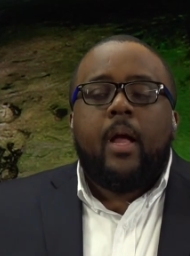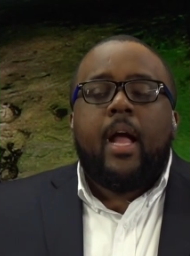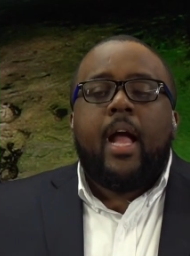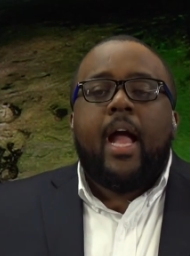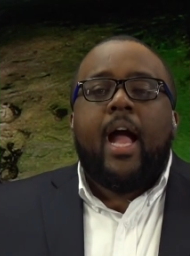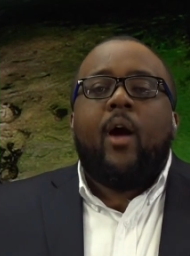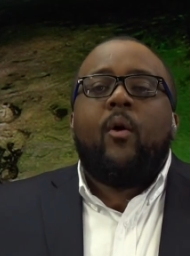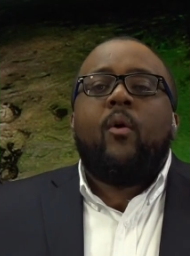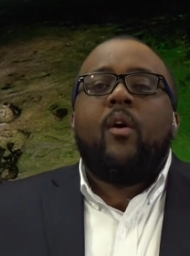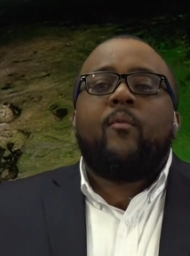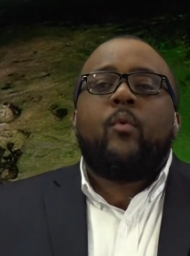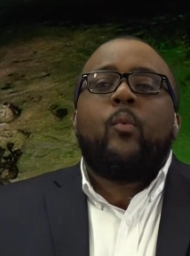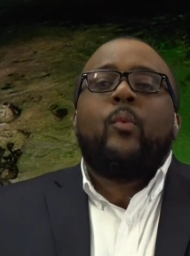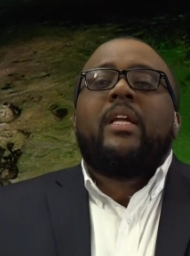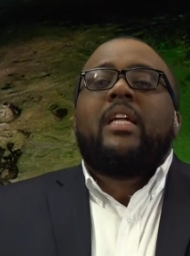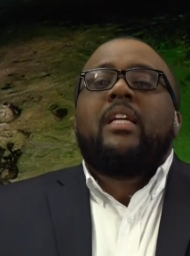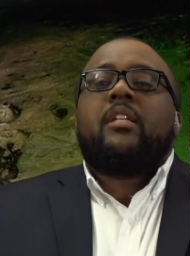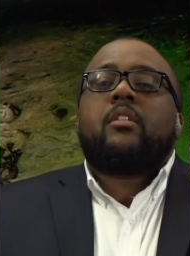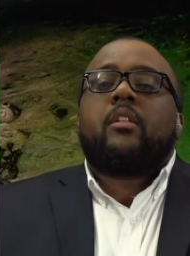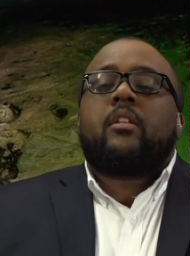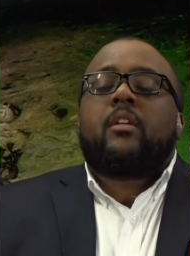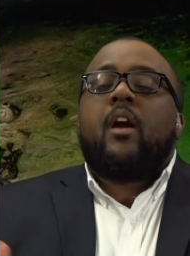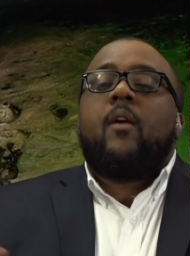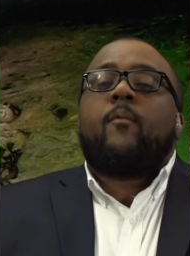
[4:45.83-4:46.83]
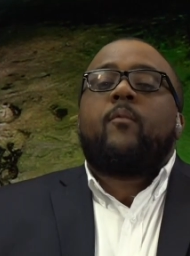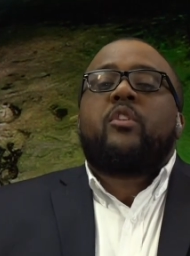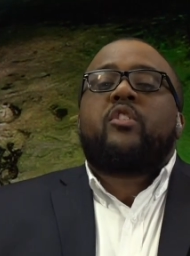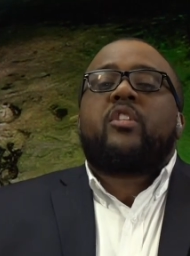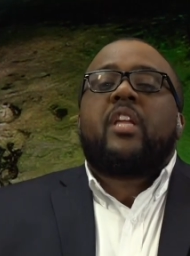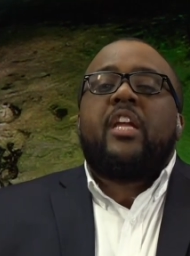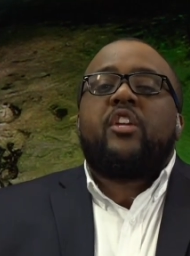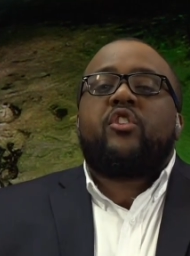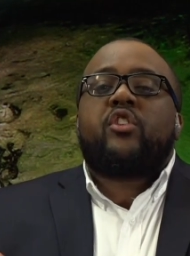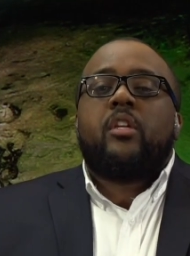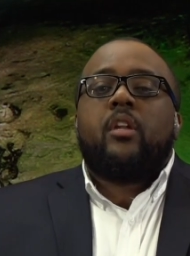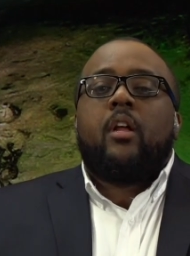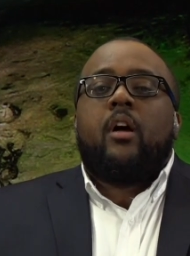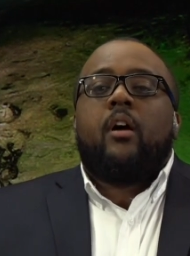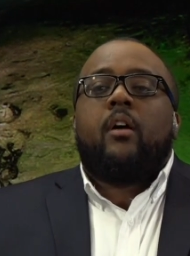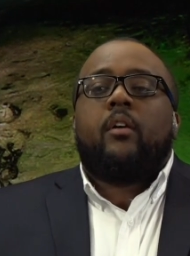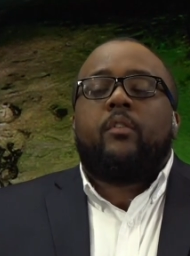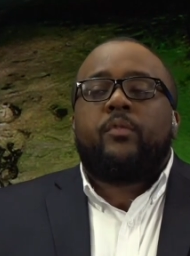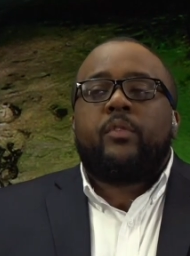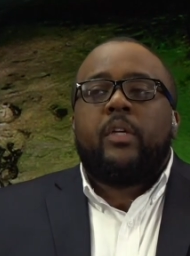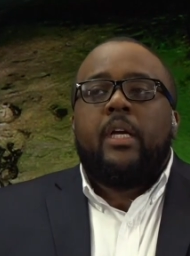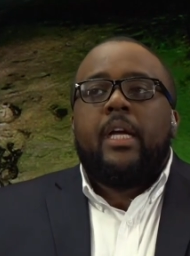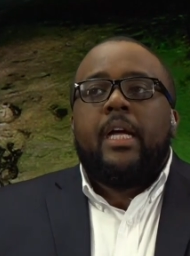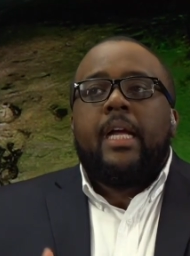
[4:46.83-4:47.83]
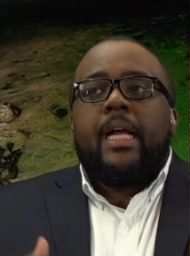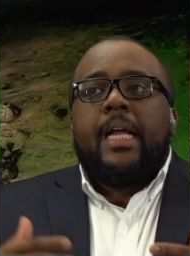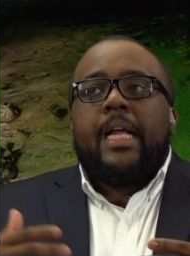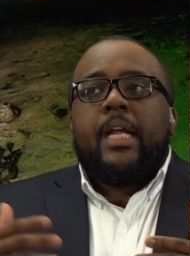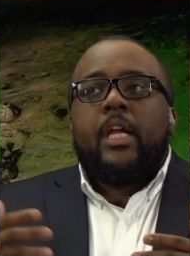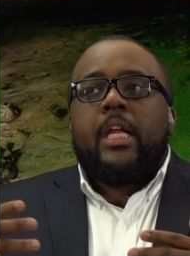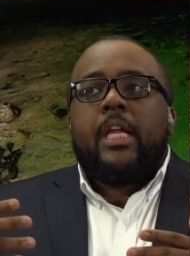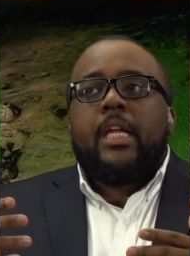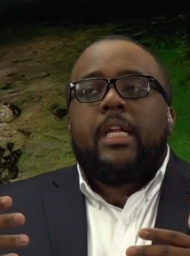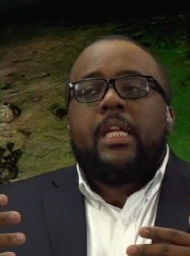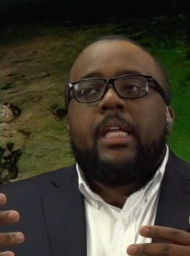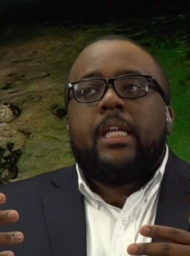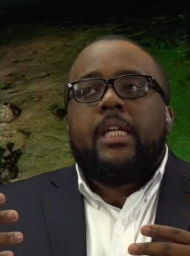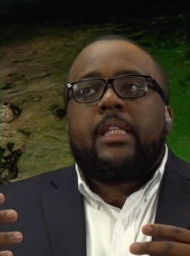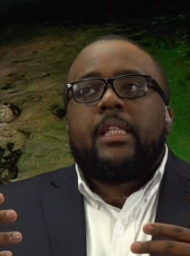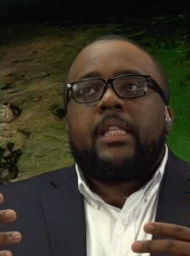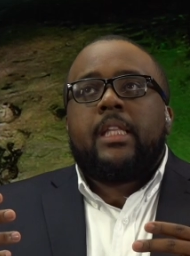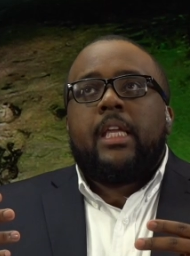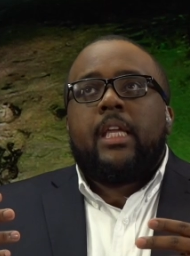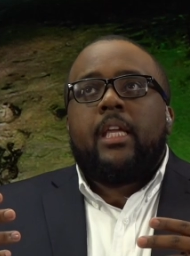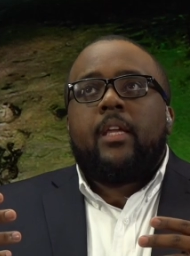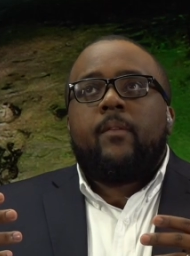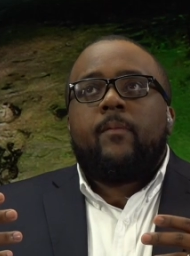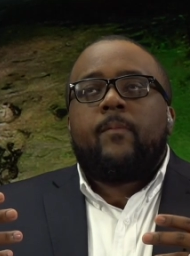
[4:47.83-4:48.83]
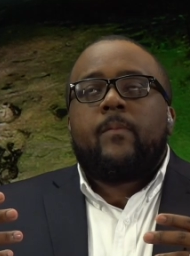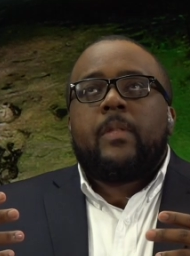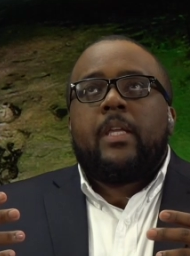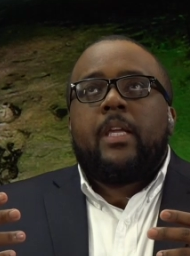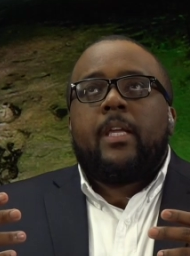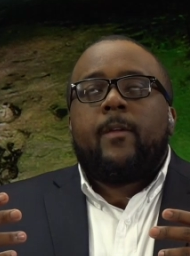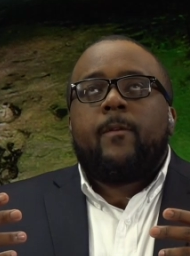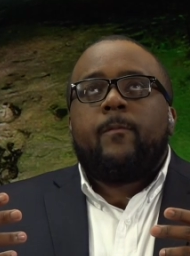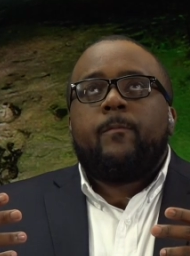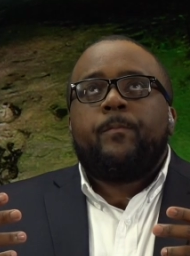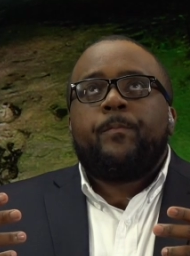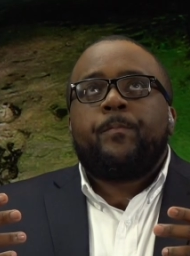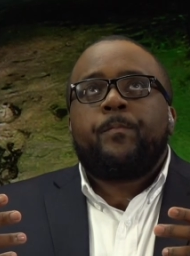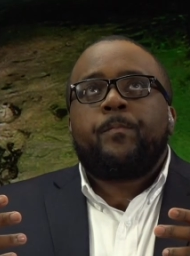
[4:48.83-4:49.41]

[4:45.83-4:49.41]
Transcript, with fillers: However, we get to the conversation of uh, uh the, the,